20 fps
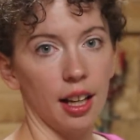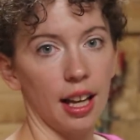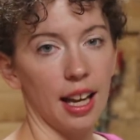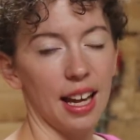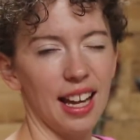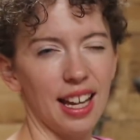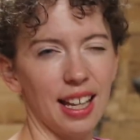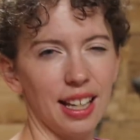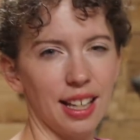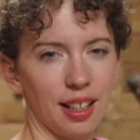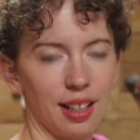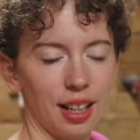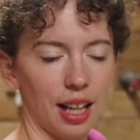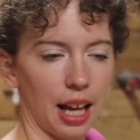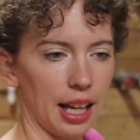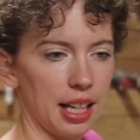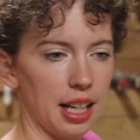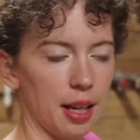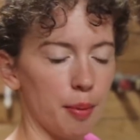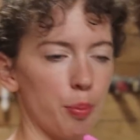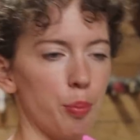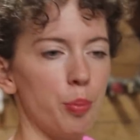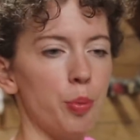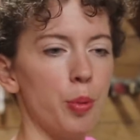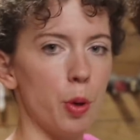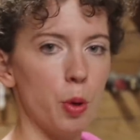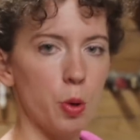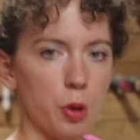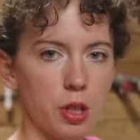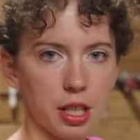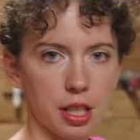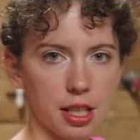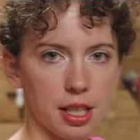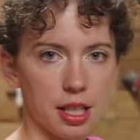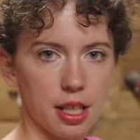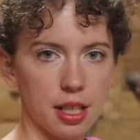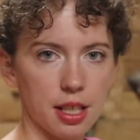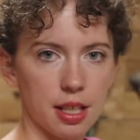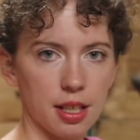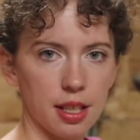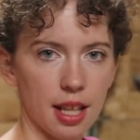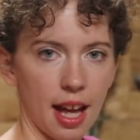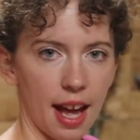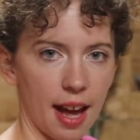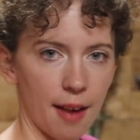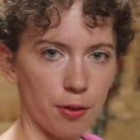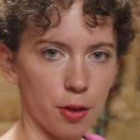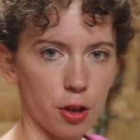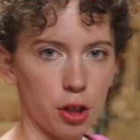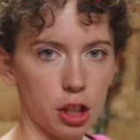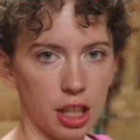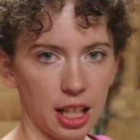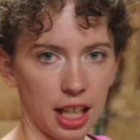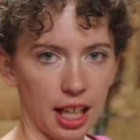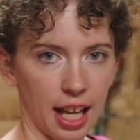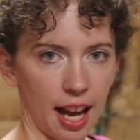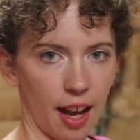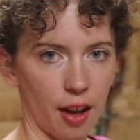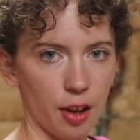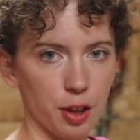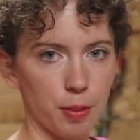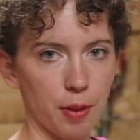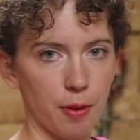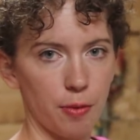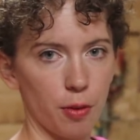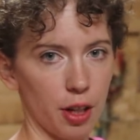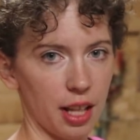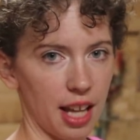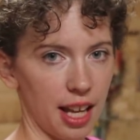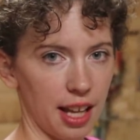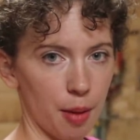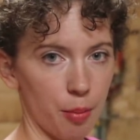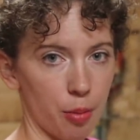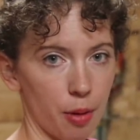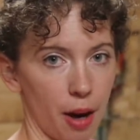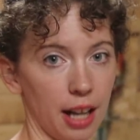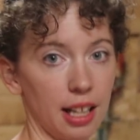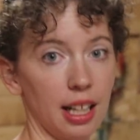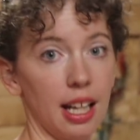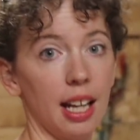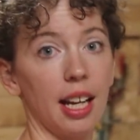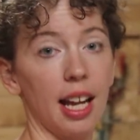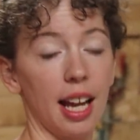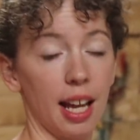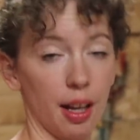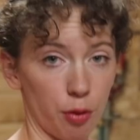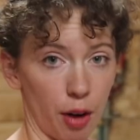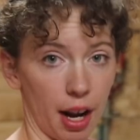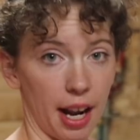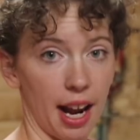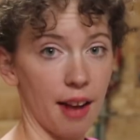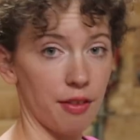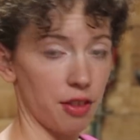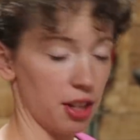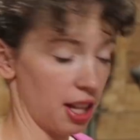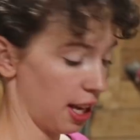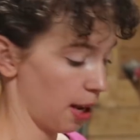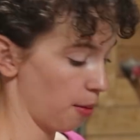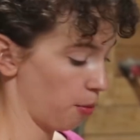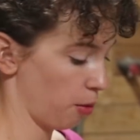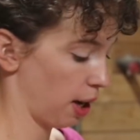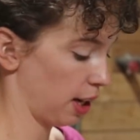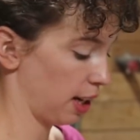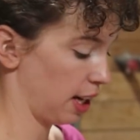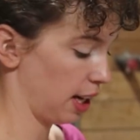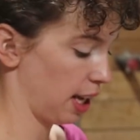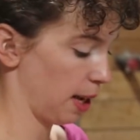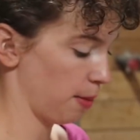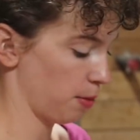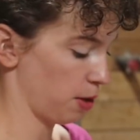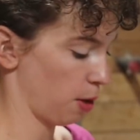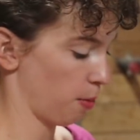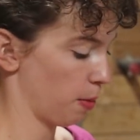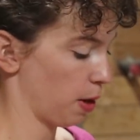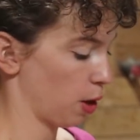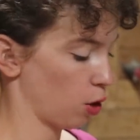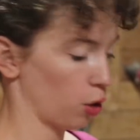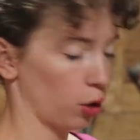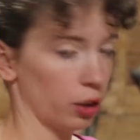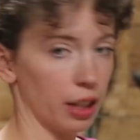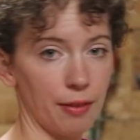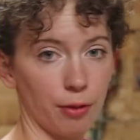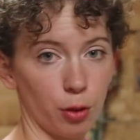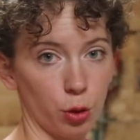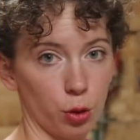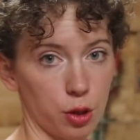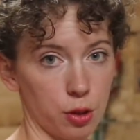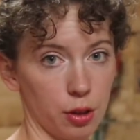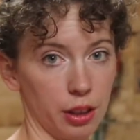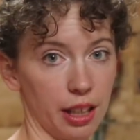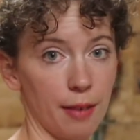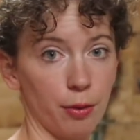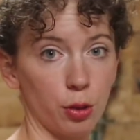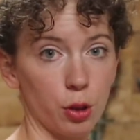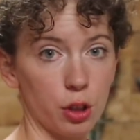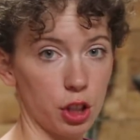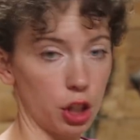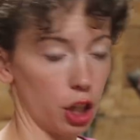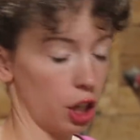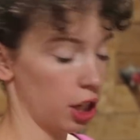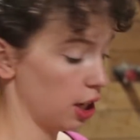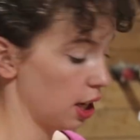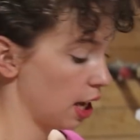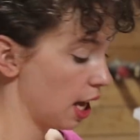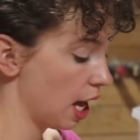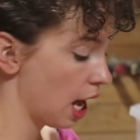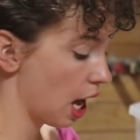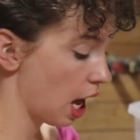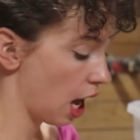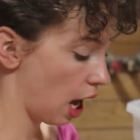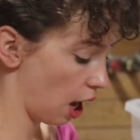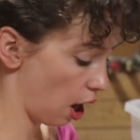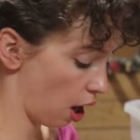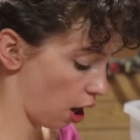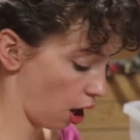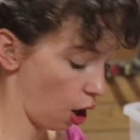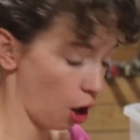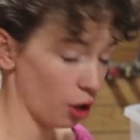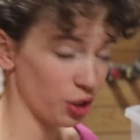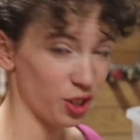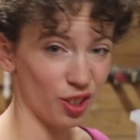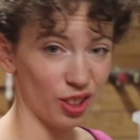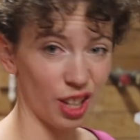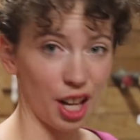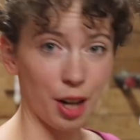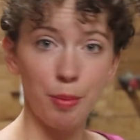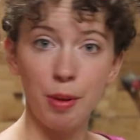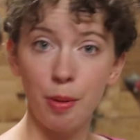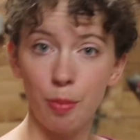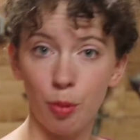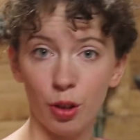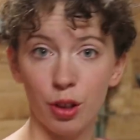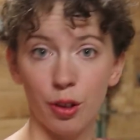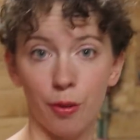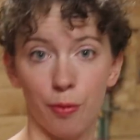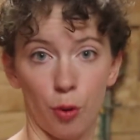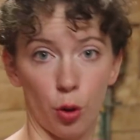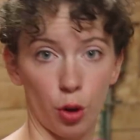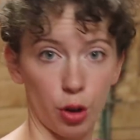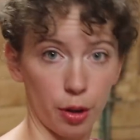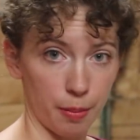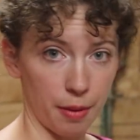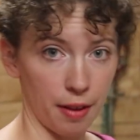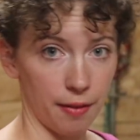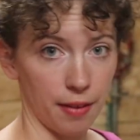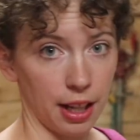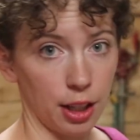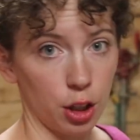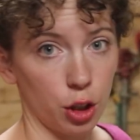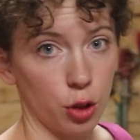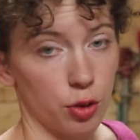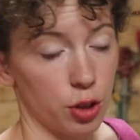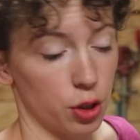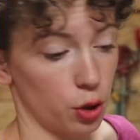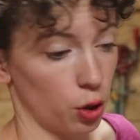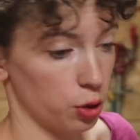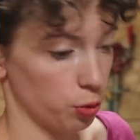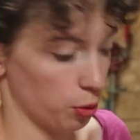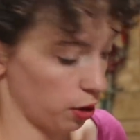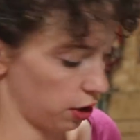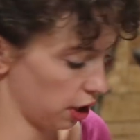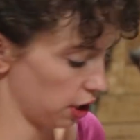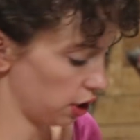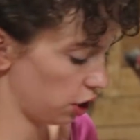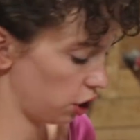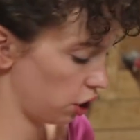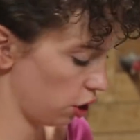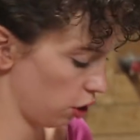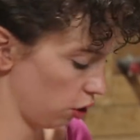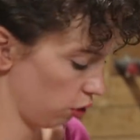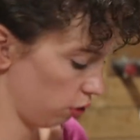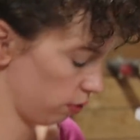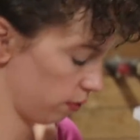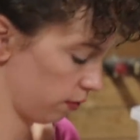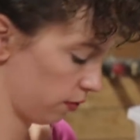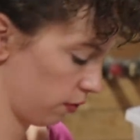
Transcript: It kind of boosts the heifers and the cows before they get pregnant, and right after they get pregnant keeps their mineral levels good. Also, a lot of people in the forum have had good results with this too.